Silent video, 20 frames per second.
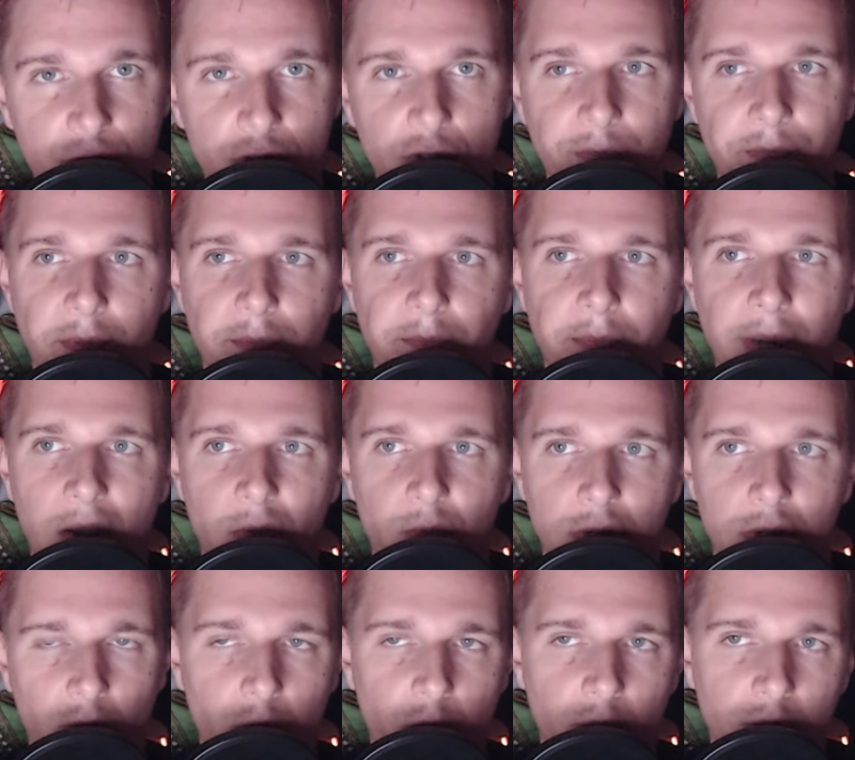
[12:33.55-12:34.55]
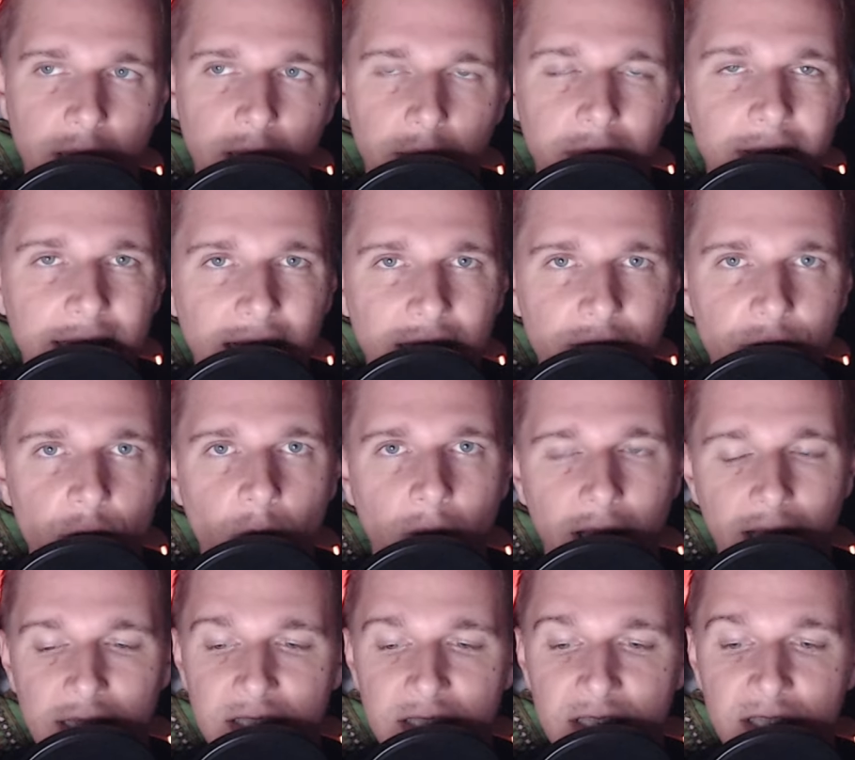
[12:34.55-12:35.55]
superpower well i'm glad you
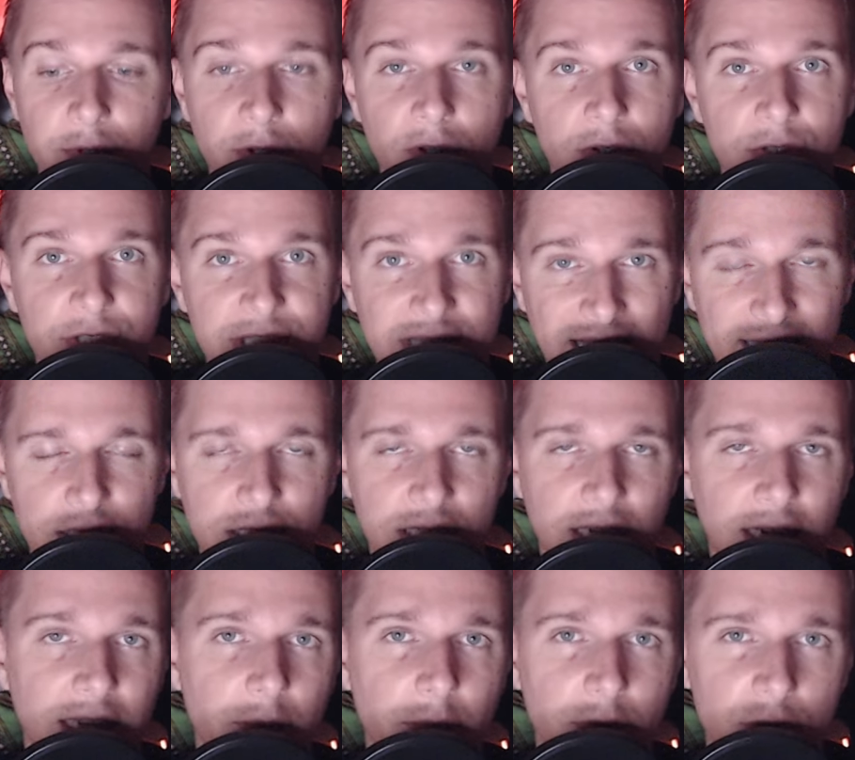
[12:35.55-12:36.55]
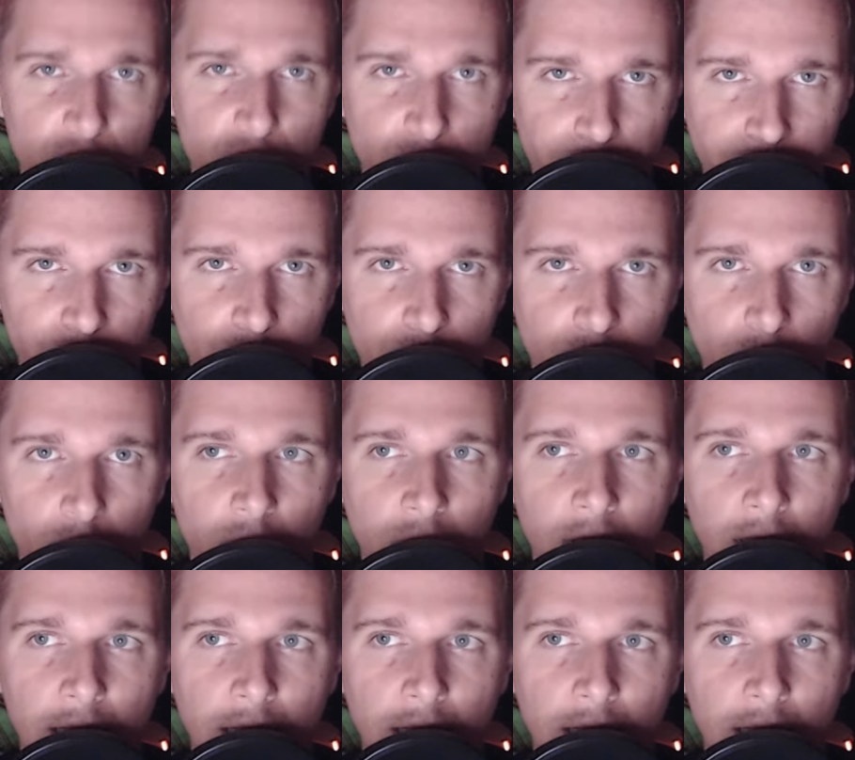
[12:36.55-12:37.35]
asked because yes i am a superhero